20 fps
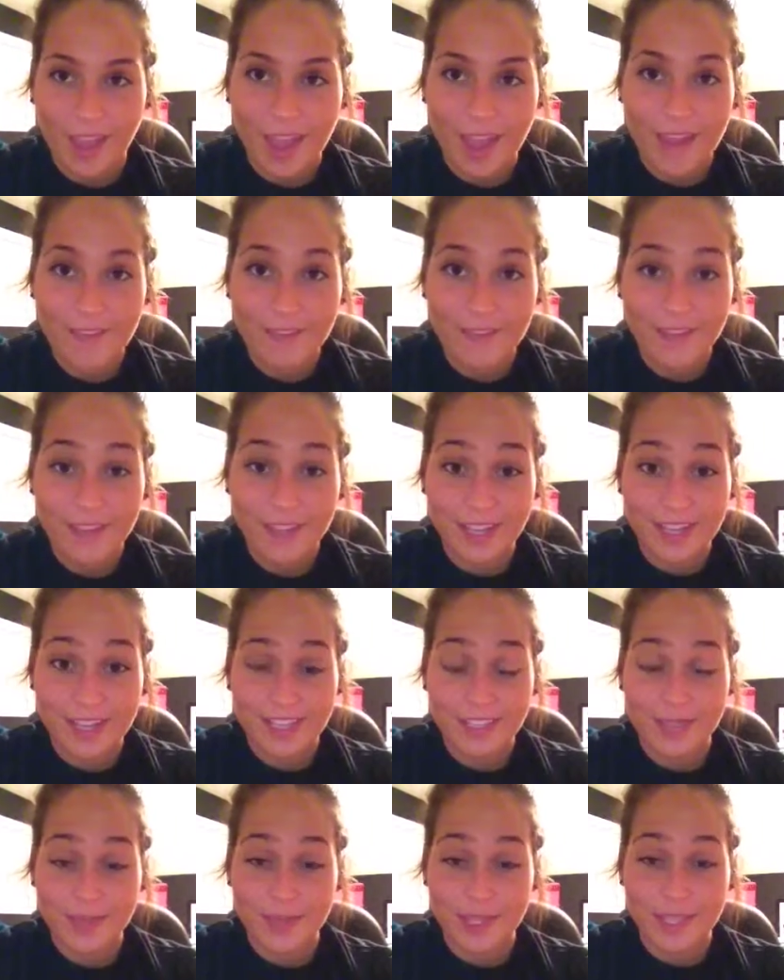I feel like
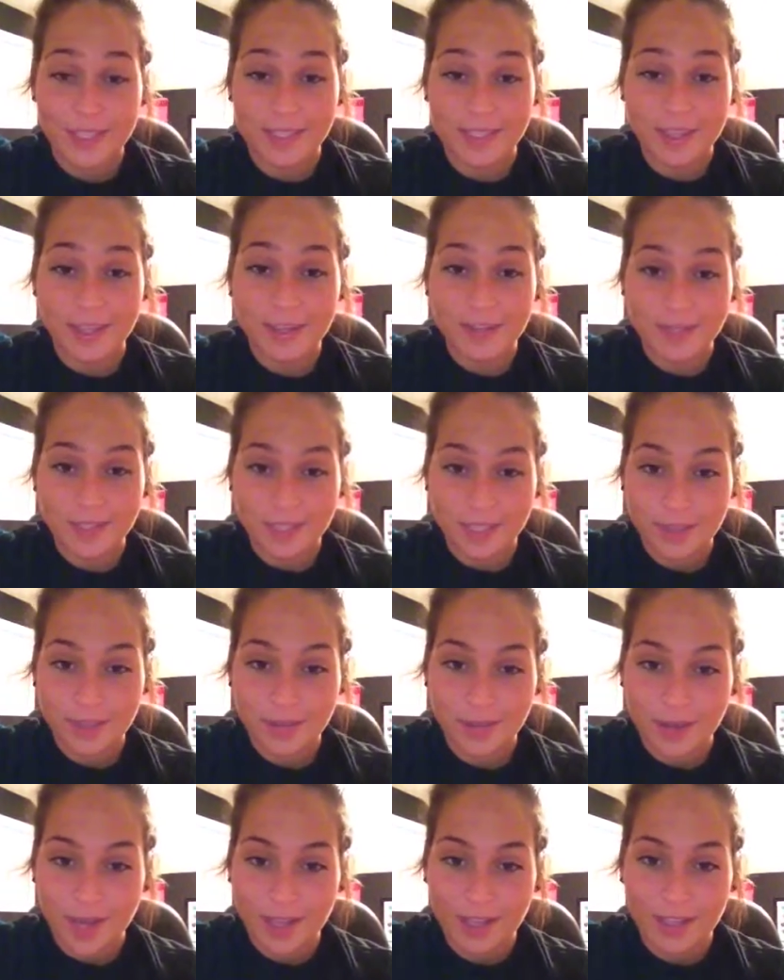this week has gone really
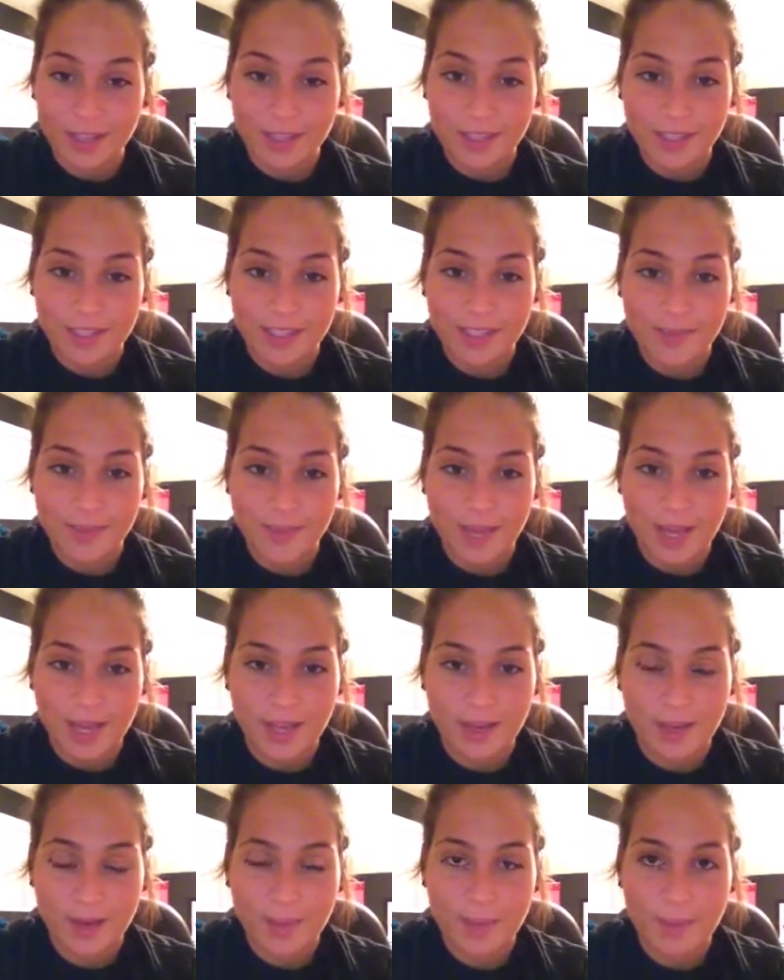well. It's
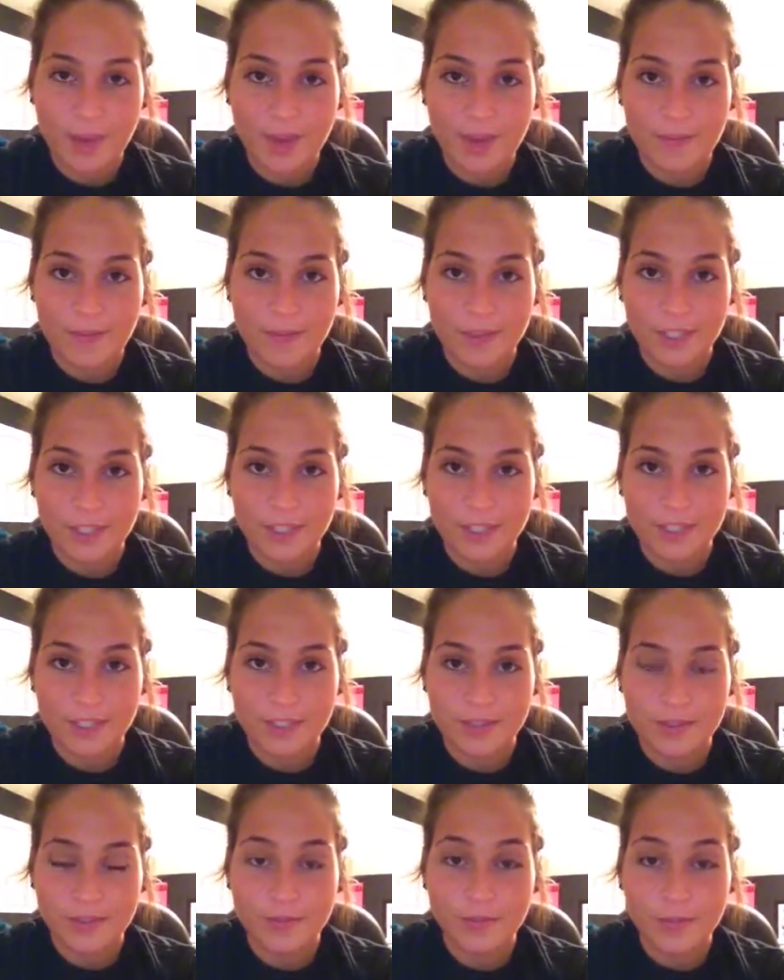been my
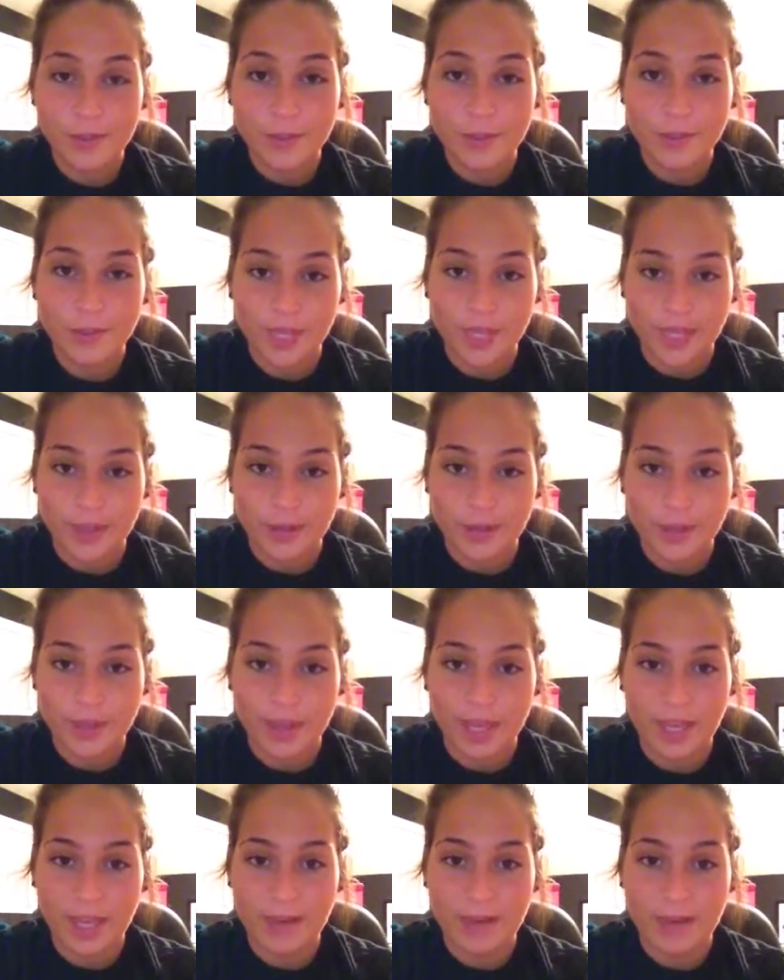first full week
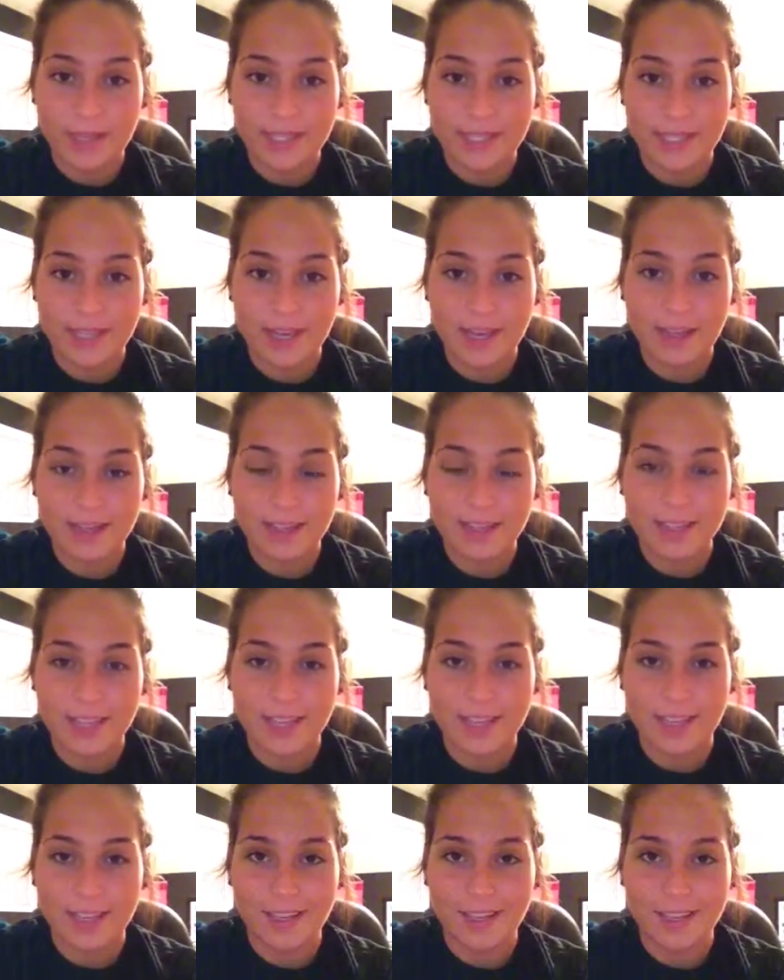with AUSL and
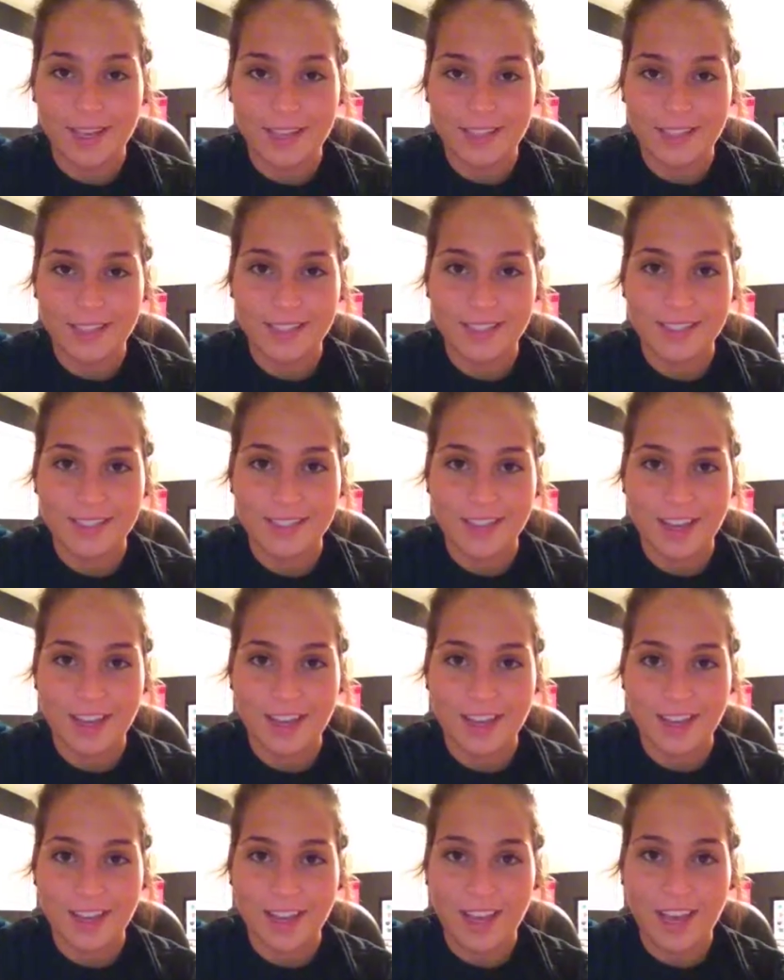taking classes
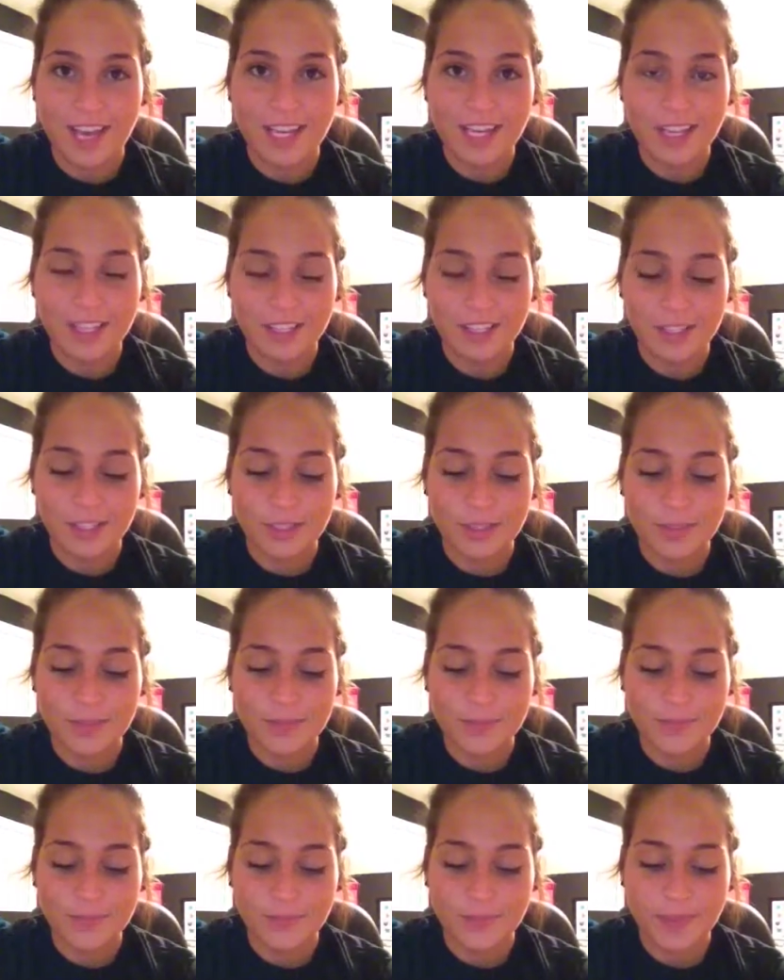at
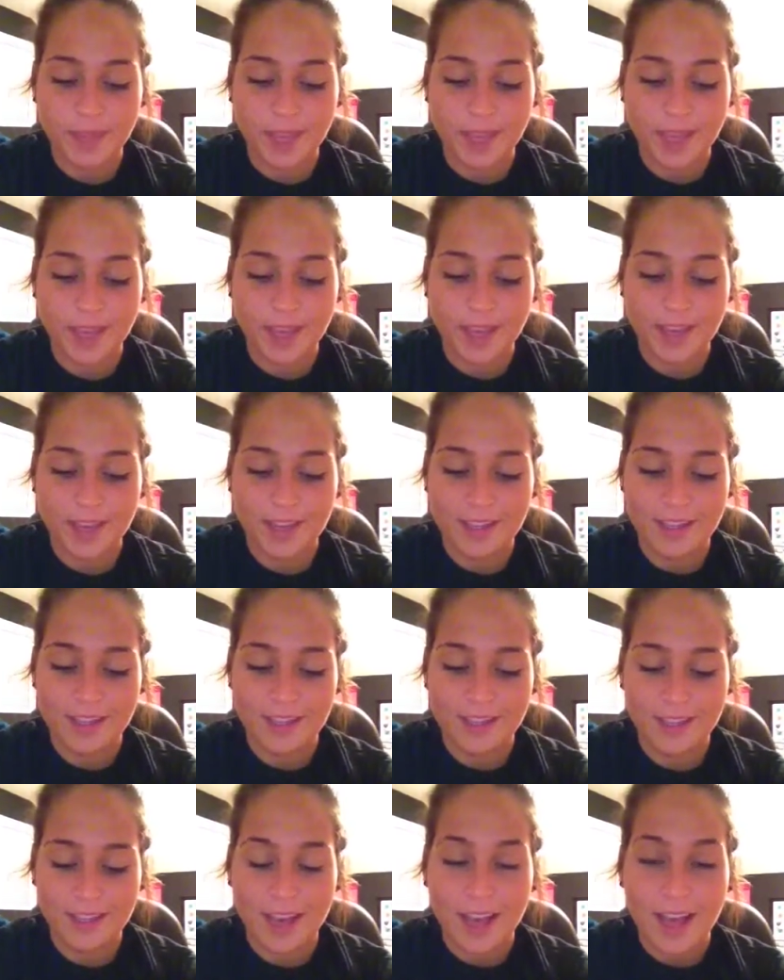NLU,
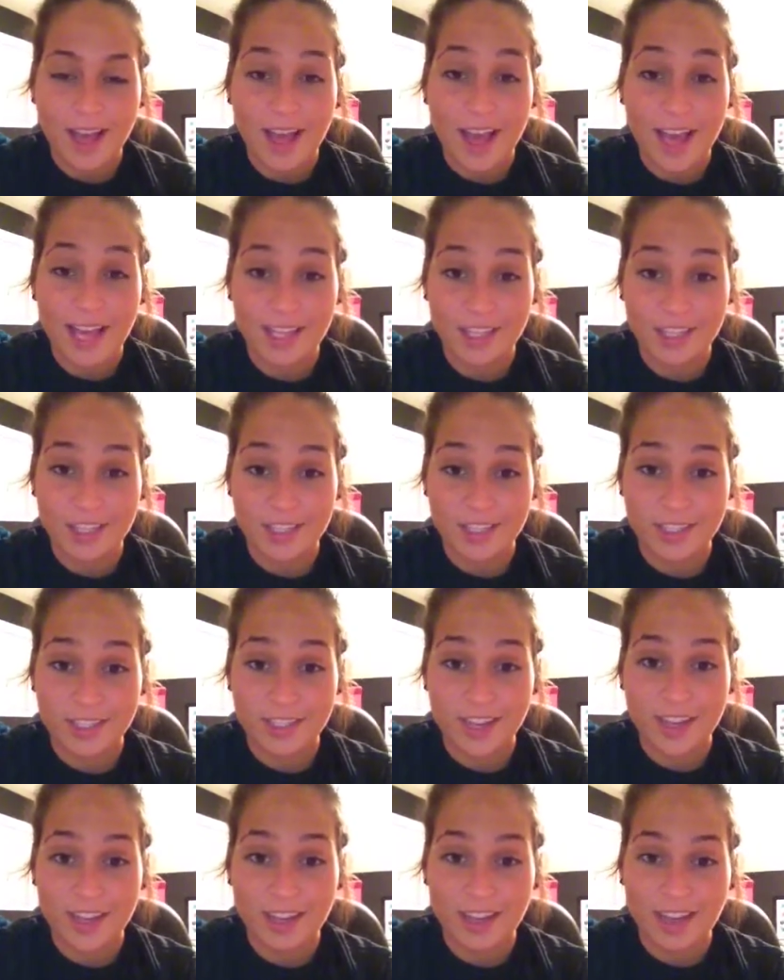and I can just
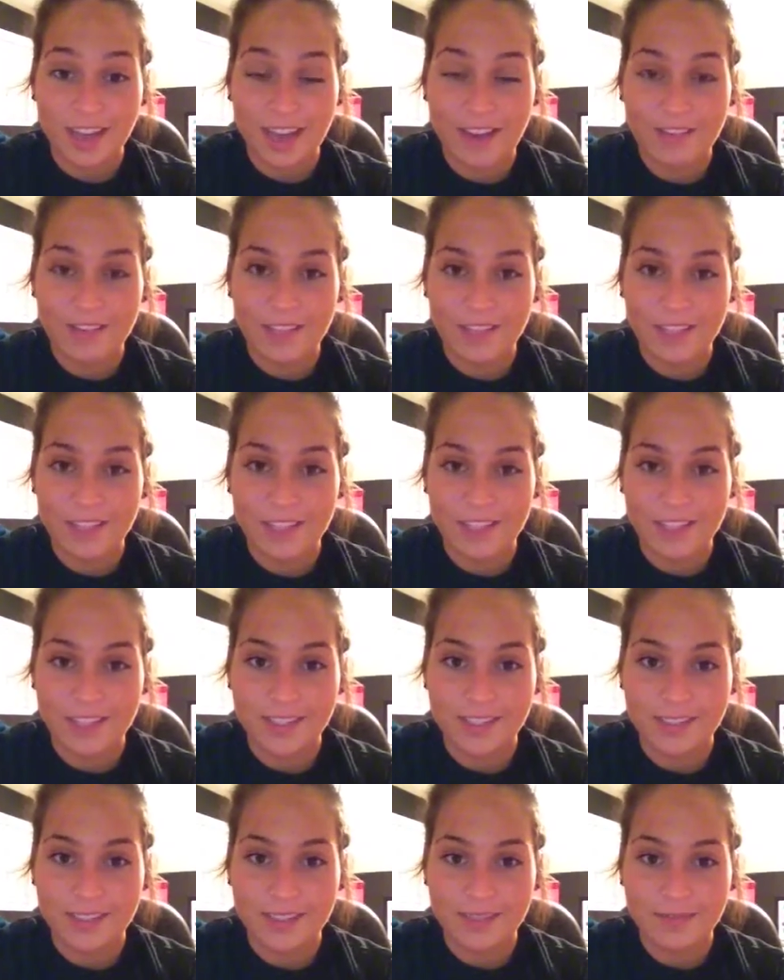tell after
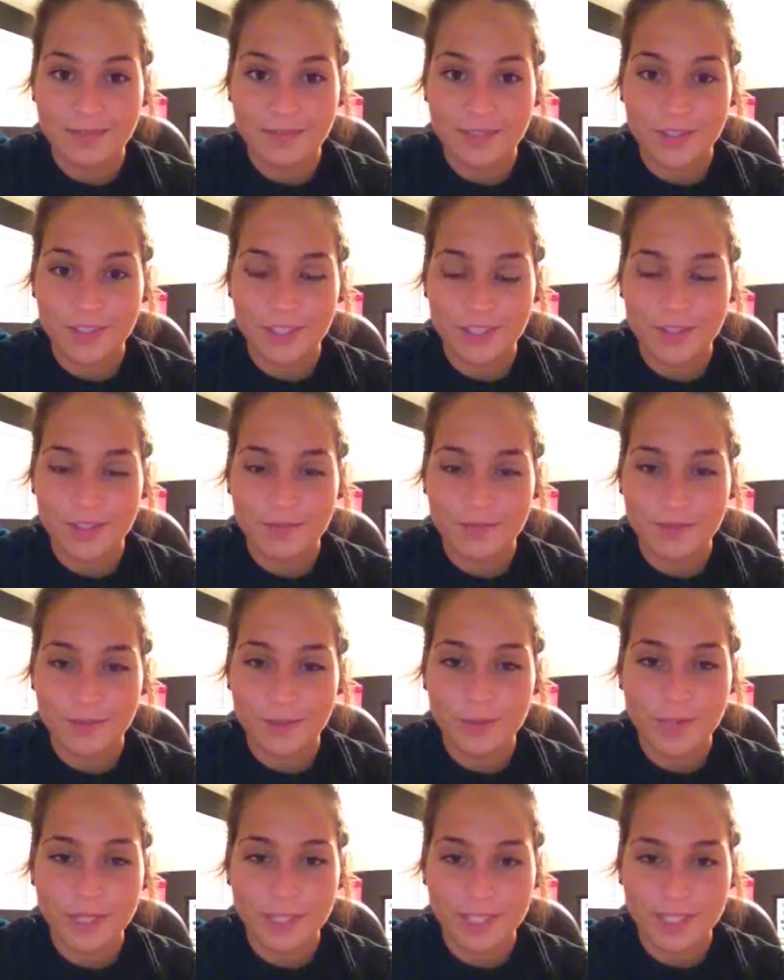this first
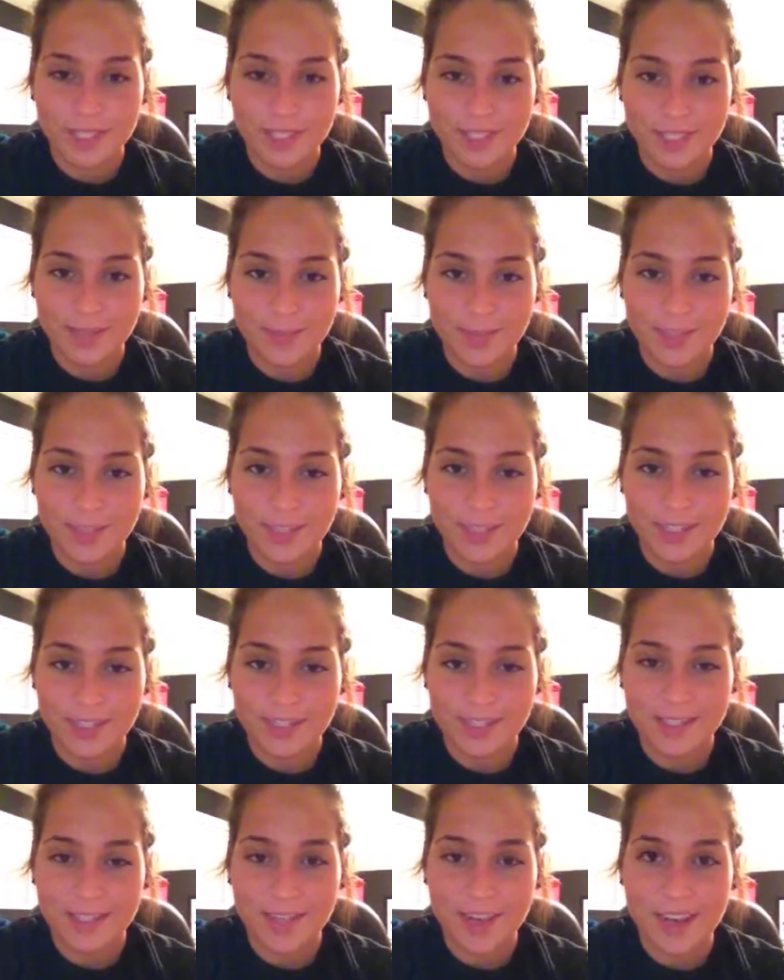full week's
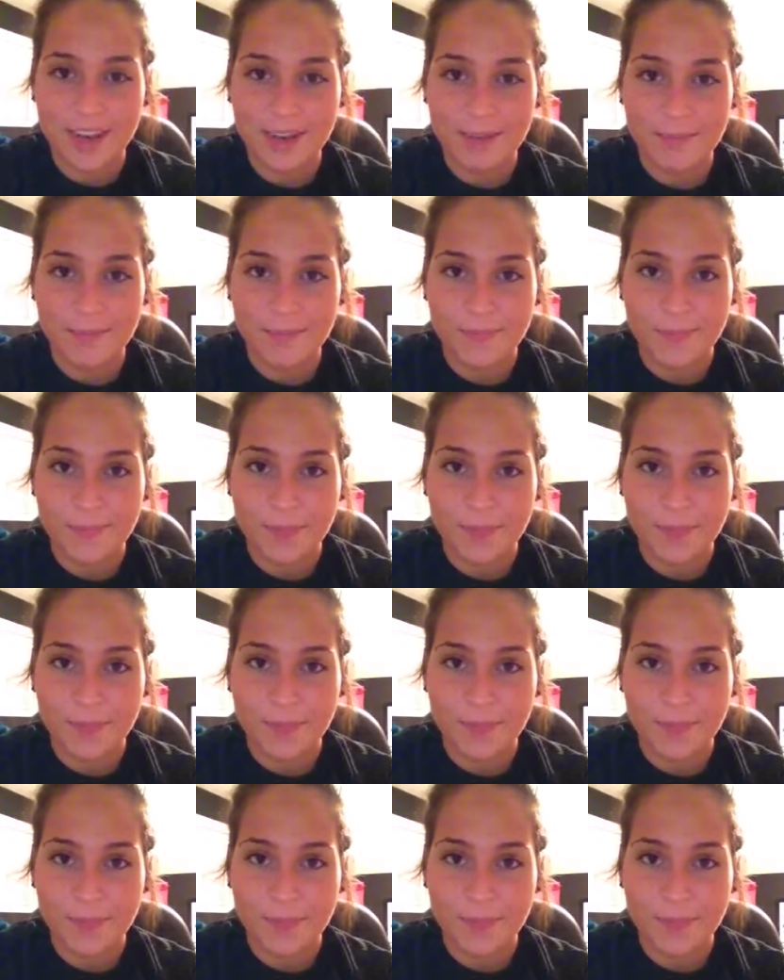experience that